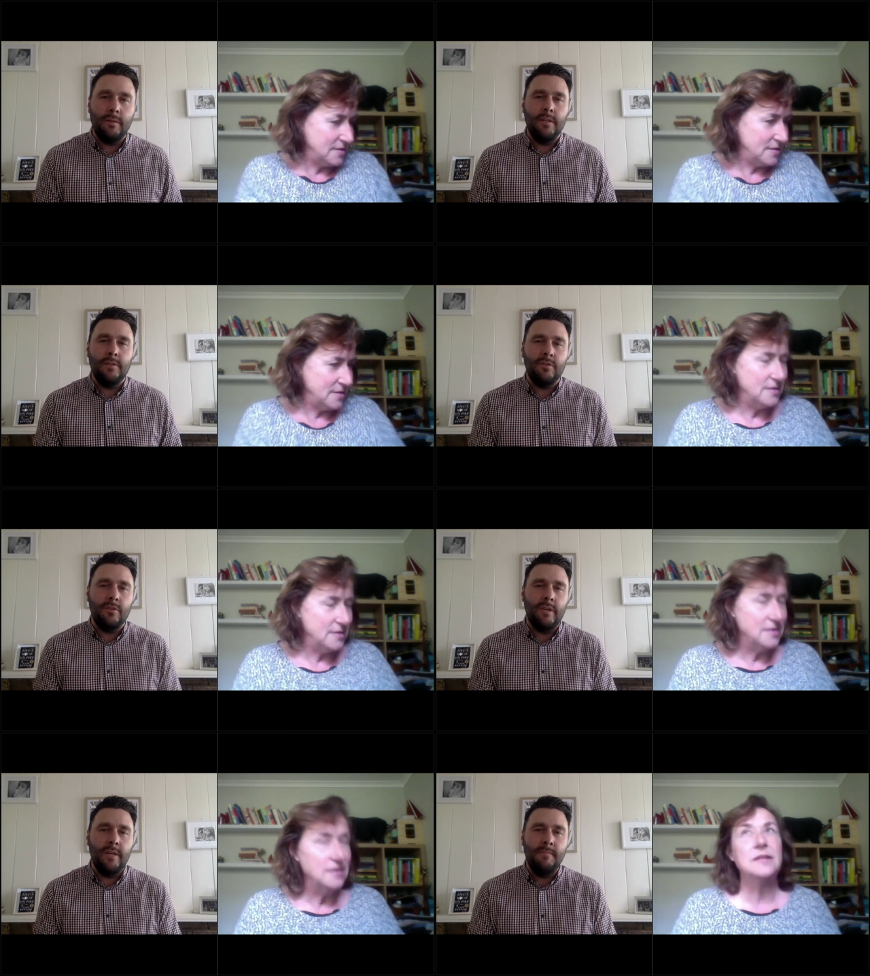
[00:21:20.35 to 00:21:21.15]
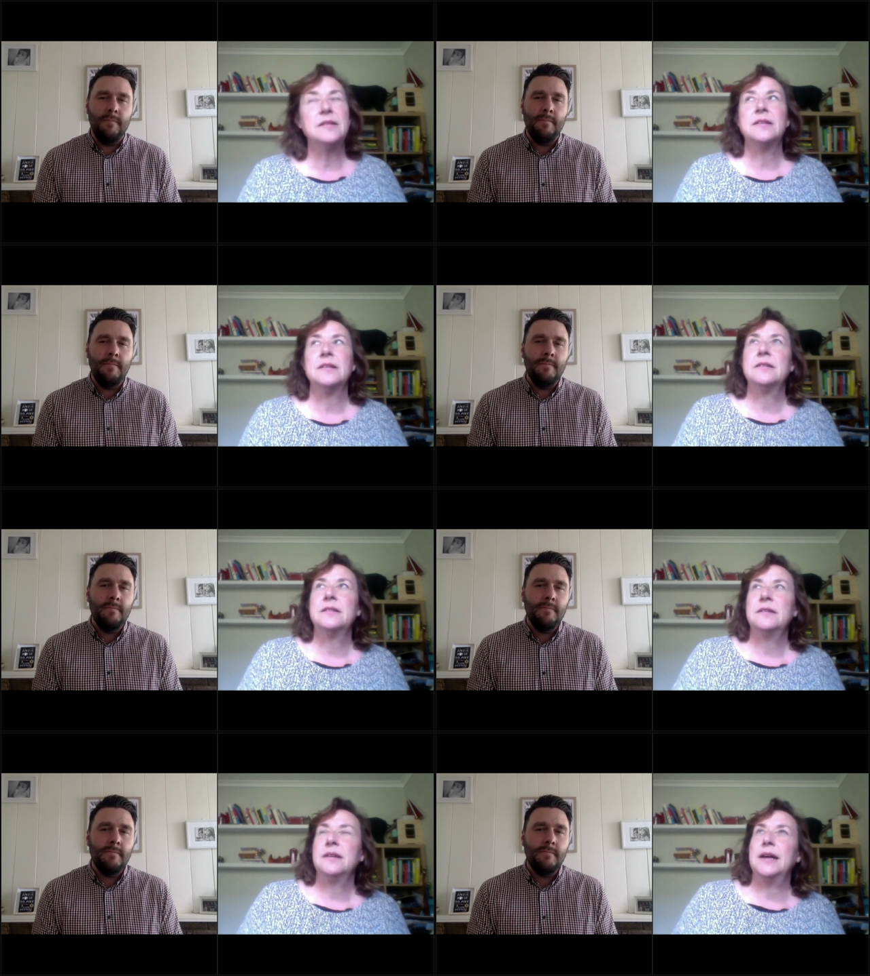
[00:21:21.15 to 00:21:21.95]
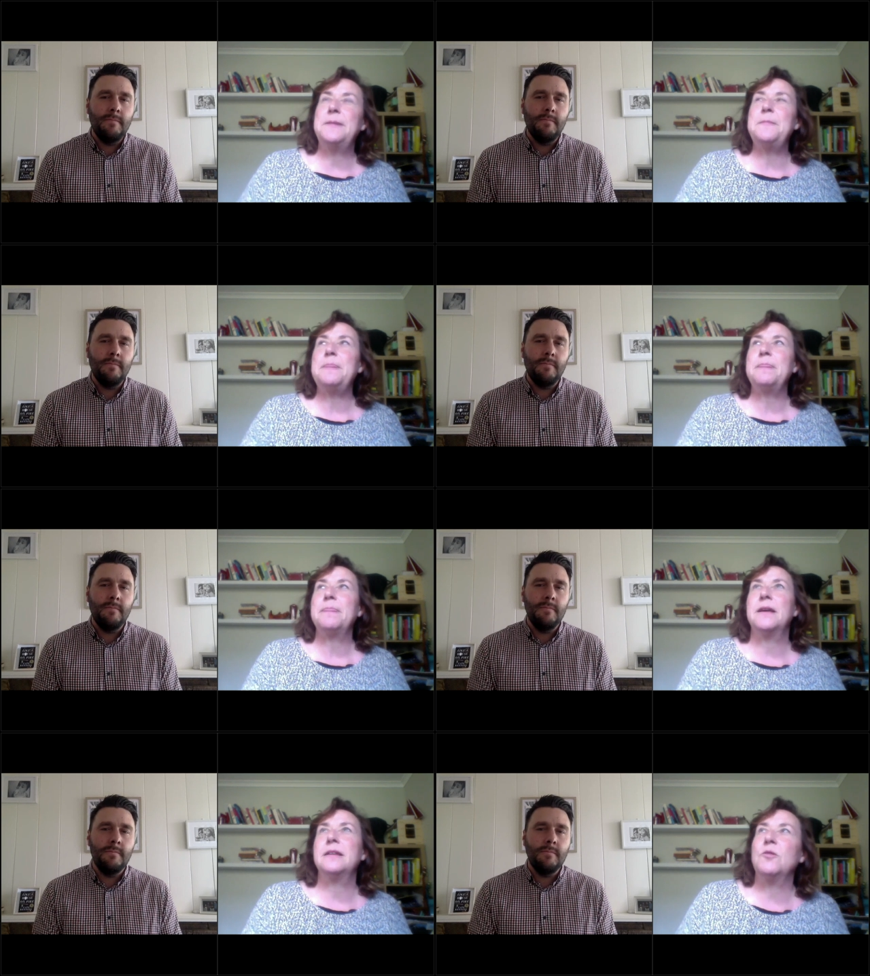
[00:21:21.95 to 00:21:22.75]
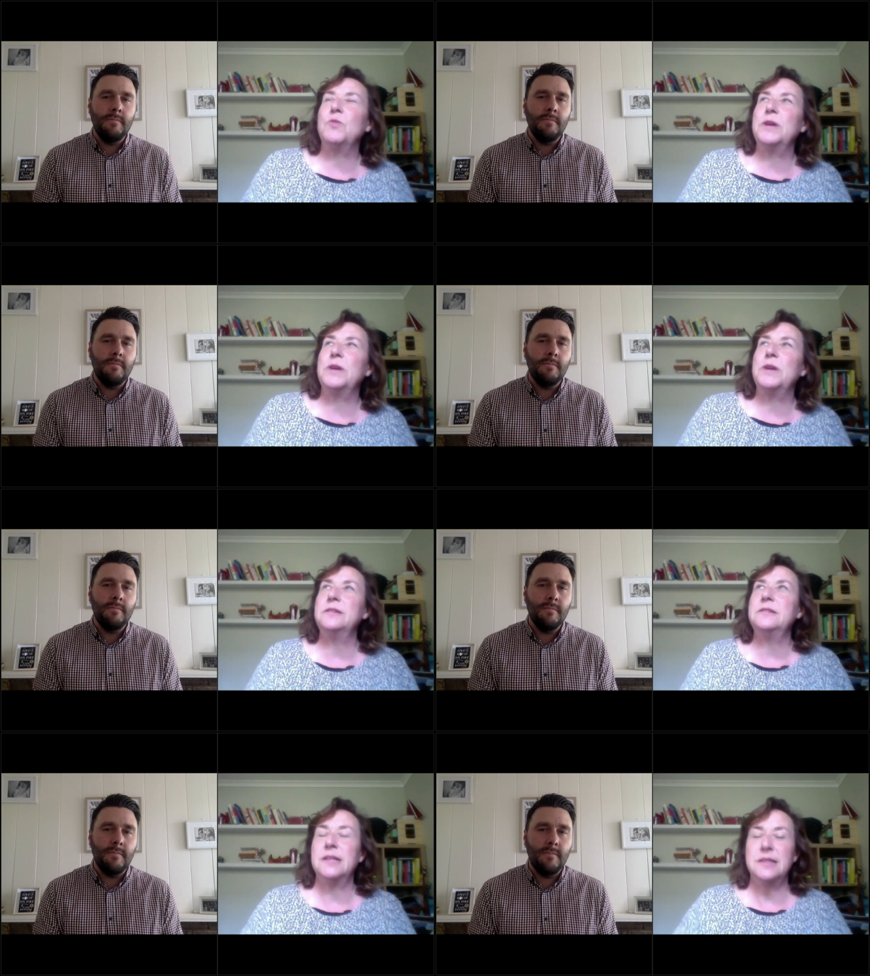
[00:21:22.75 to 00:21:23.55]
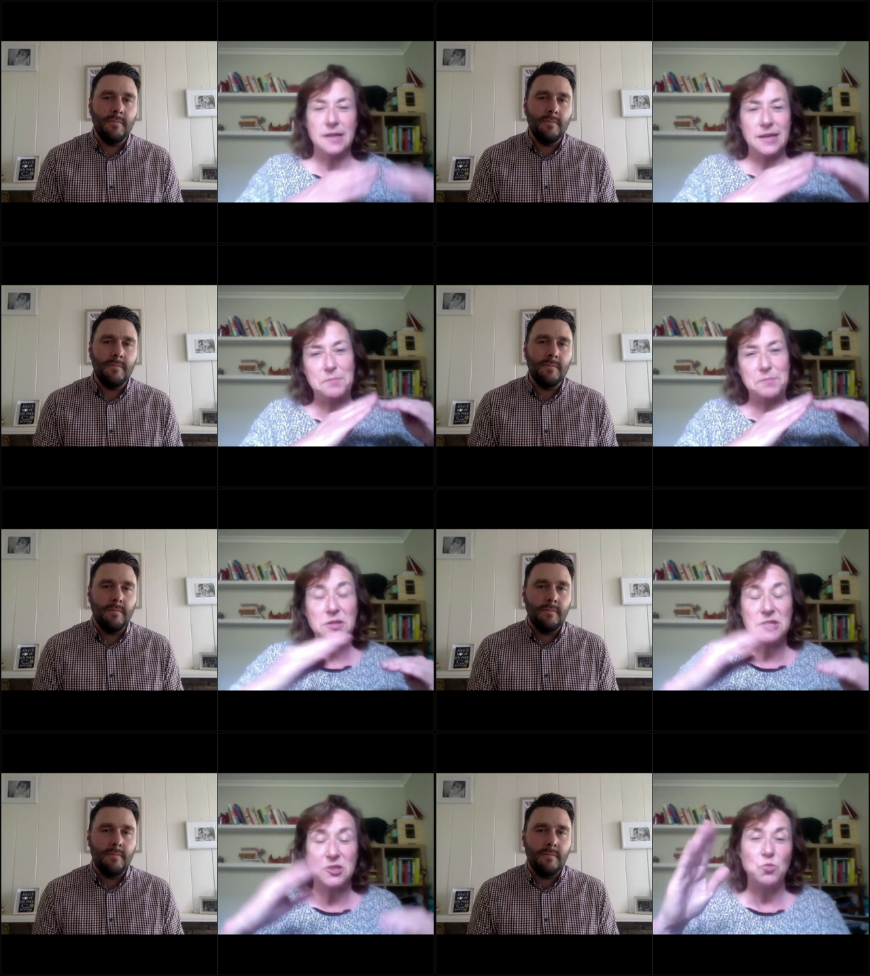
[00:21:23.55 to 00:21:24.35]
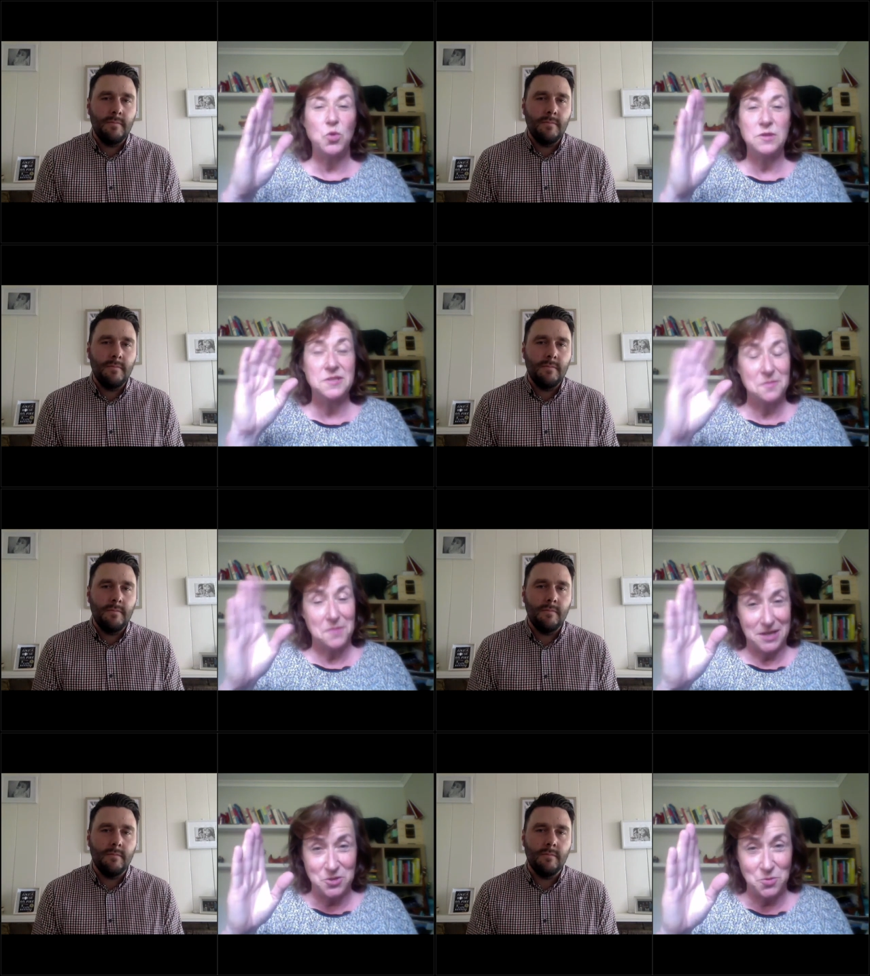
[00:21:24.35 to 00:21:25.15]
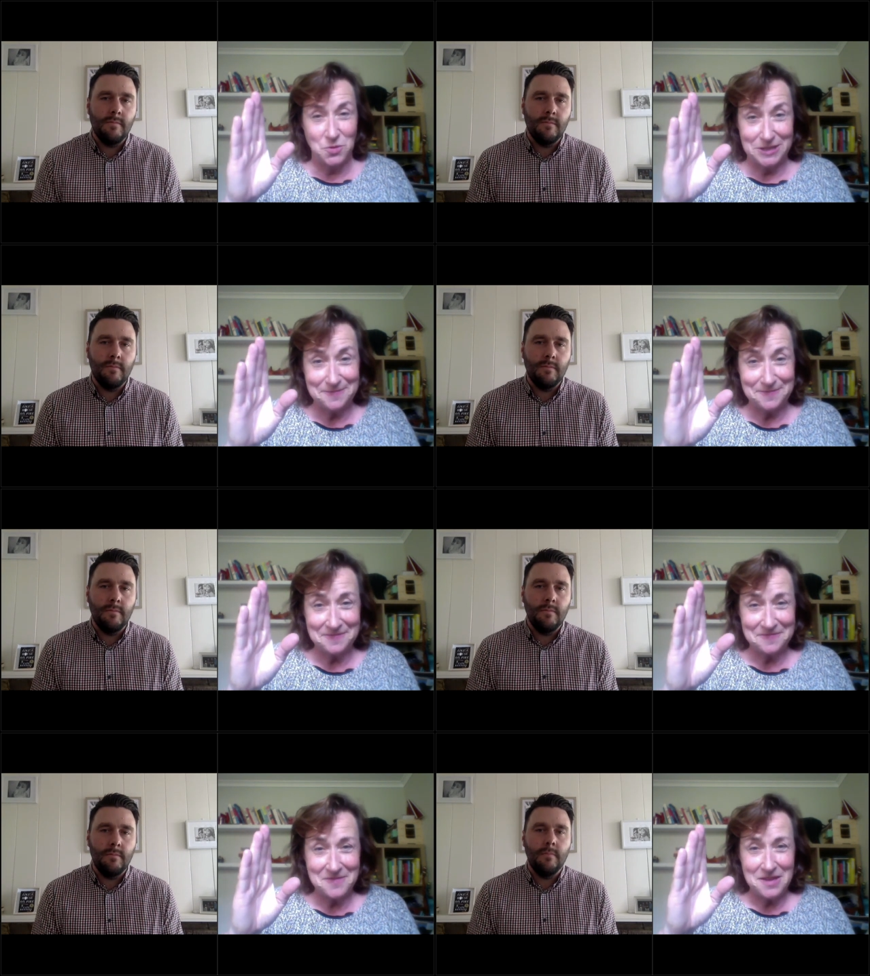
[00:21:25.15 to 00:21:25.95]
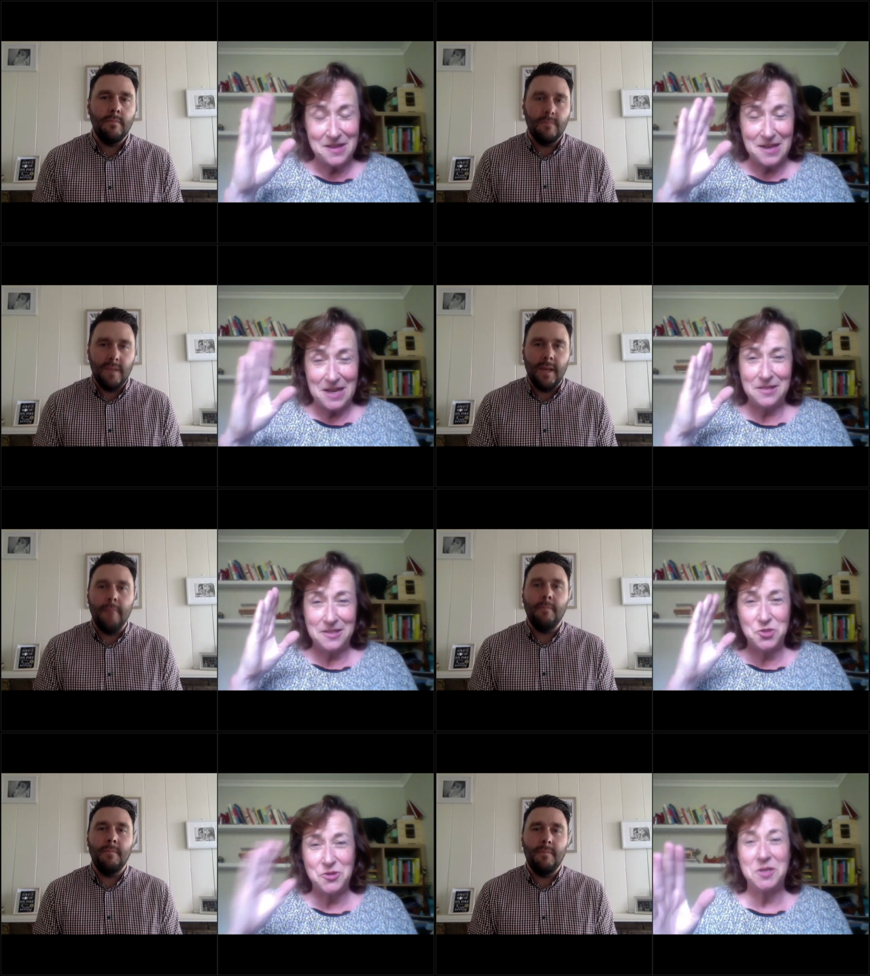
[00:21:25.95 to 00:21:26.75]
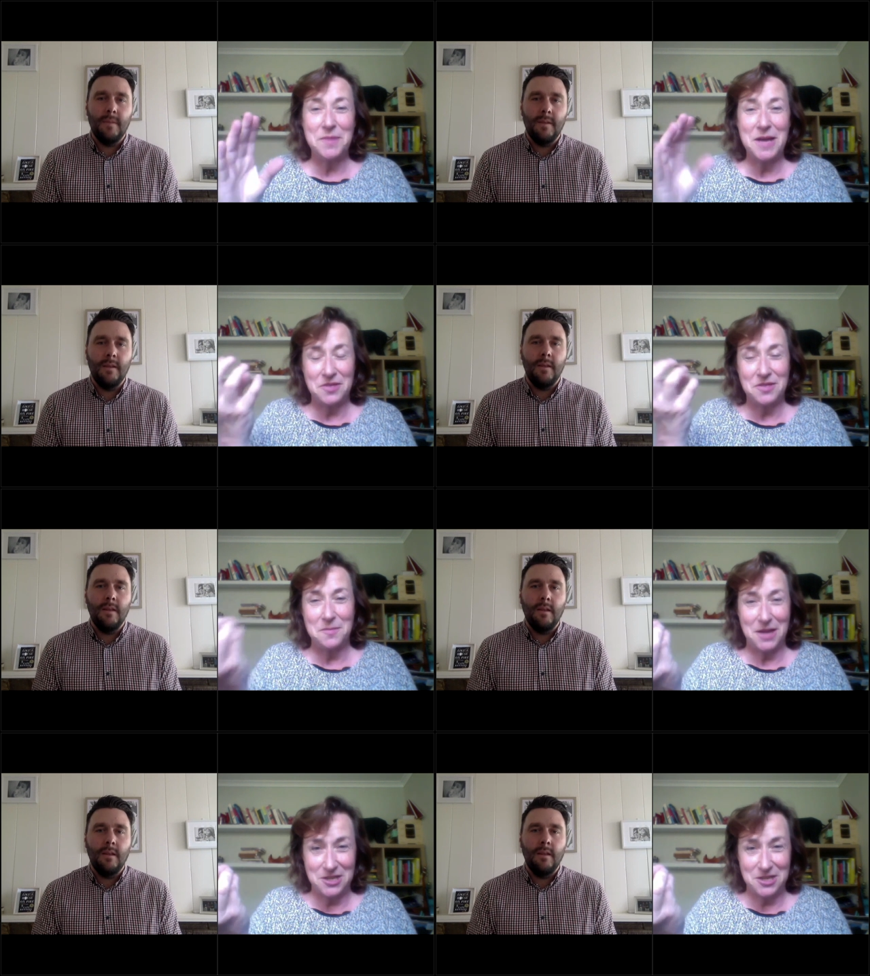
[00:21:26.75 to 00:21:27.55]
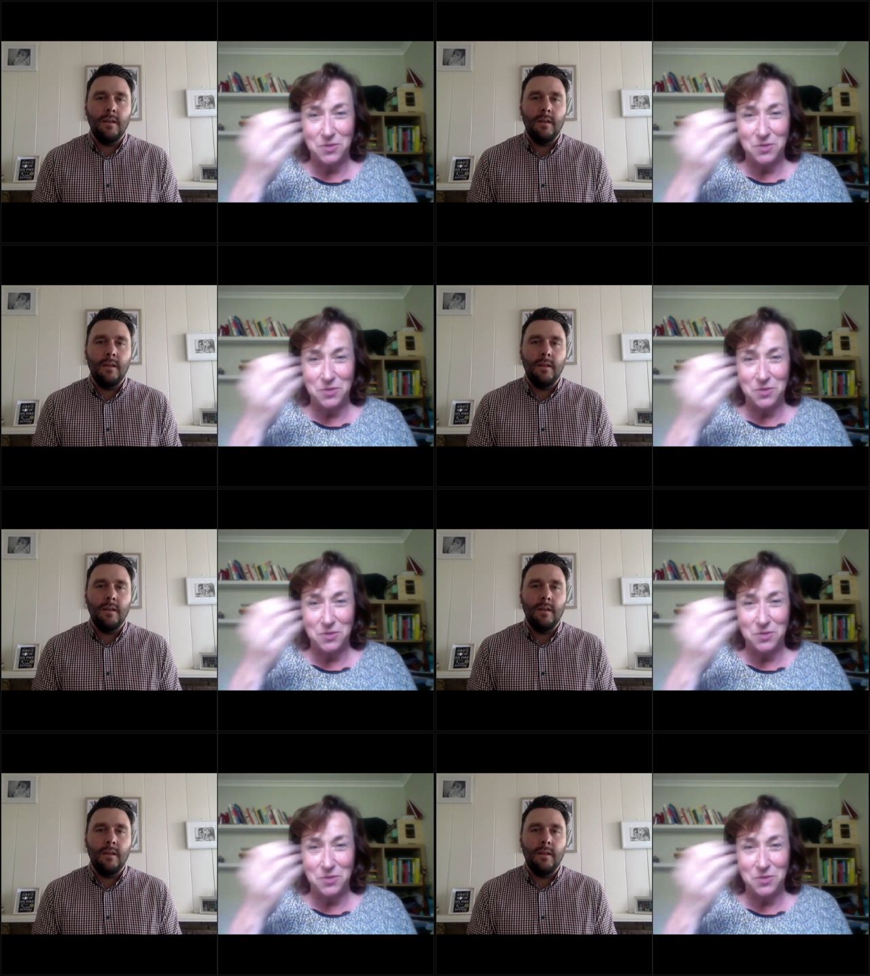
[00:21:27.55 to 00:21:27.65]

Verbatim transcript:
Speaker 1: within a story?
Speaker 2: Um, well, it builds towards the major one. And the yep. trick about the major